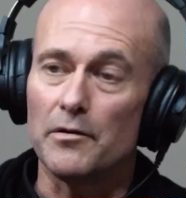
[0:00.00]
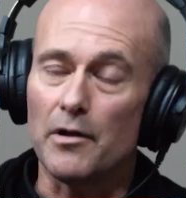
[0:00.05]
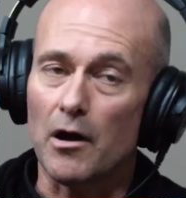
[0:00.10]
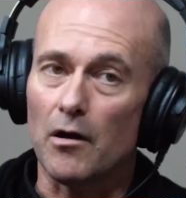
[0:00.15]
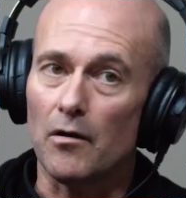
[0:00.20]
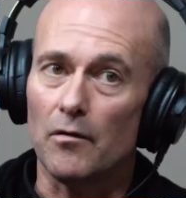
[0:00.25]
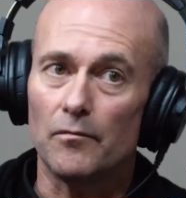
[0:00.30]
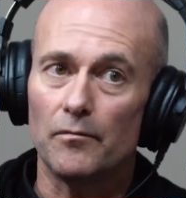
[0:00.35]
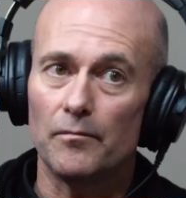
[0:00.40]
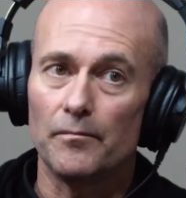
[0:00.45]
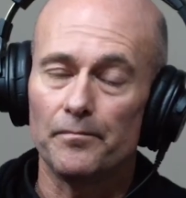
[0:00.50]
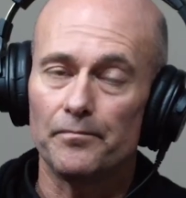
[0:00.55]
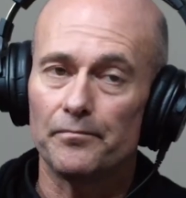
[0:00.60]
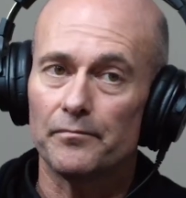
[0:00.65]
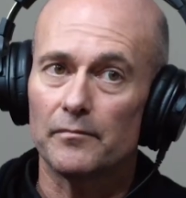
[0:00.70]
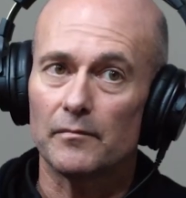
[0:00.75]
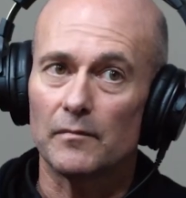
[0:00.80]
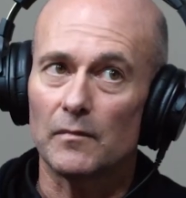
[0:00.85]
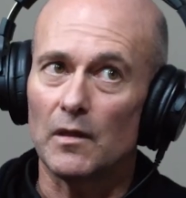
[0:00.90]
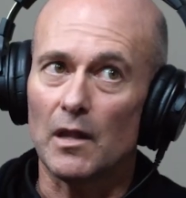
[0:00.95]
No.
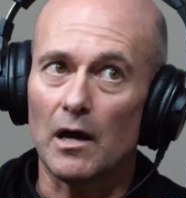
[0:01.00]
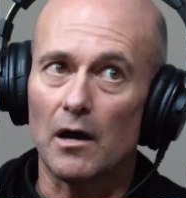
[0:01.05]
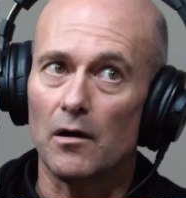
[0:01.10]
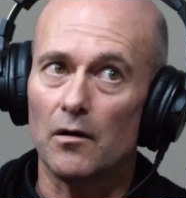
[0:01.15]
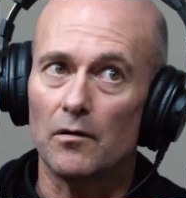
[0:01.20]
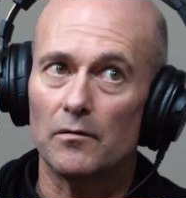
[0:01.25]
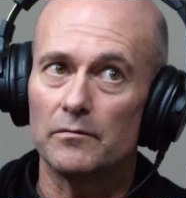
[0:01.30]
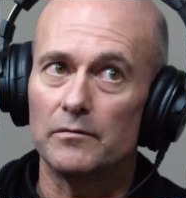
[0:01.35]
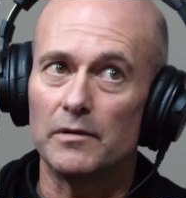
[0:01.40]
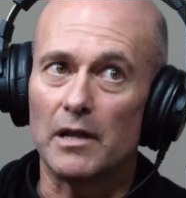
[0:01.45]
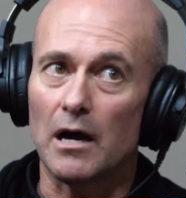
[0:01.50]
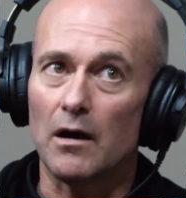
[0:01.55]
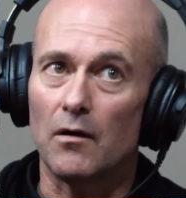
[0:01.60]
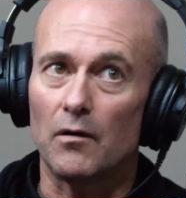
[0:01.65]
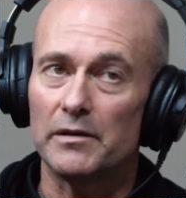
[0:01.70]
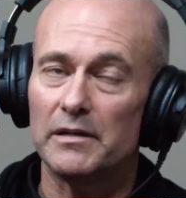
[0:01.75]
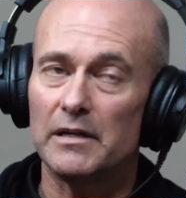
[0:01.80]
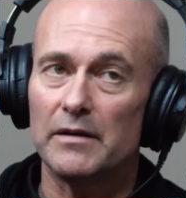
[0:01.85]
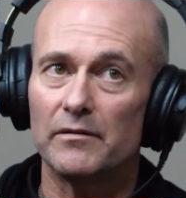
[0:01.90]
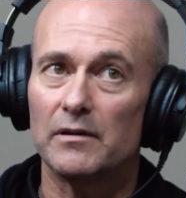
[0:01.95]
I
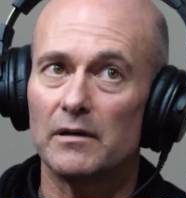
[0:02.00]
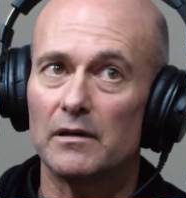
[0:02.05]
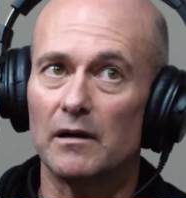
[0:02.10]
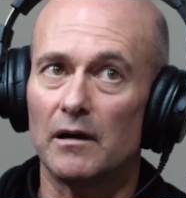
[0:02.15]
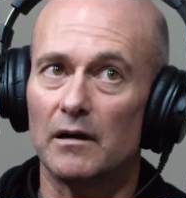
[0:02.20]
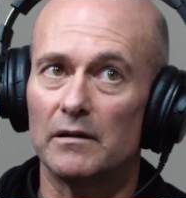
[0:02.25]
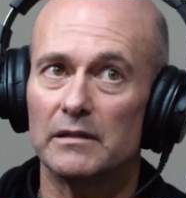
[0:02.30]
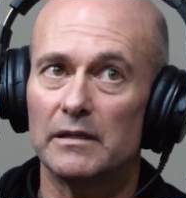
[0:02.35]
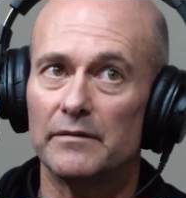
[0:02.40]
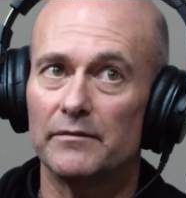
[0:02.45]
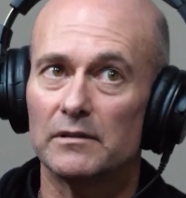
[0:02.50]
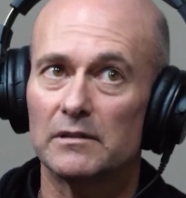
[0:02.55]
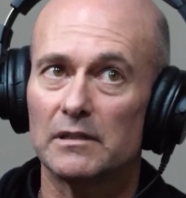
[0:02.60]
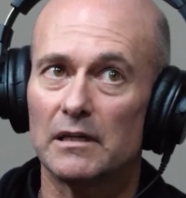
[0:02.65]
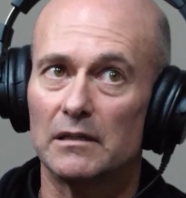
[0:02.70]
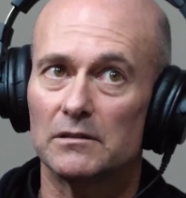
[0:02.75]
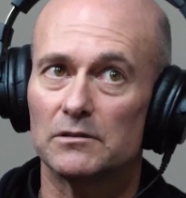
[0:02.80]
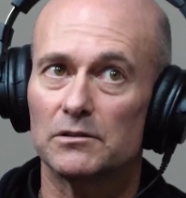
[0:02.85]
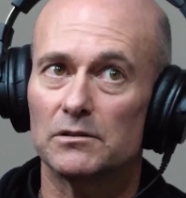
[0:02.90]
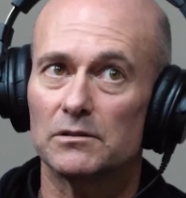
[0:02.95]
never
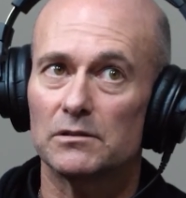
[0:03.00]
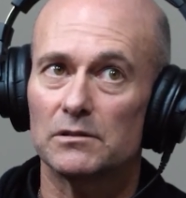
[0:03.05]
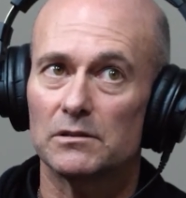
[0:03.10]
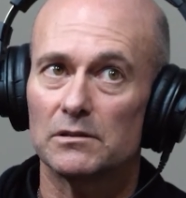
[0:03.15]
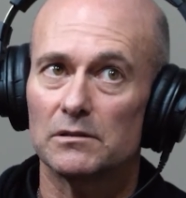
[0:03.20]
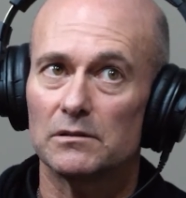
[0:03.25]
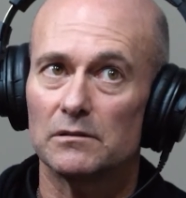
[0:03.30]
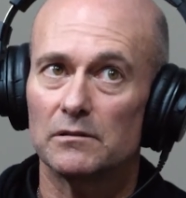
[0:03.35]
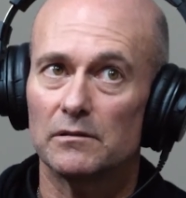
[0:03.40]
touched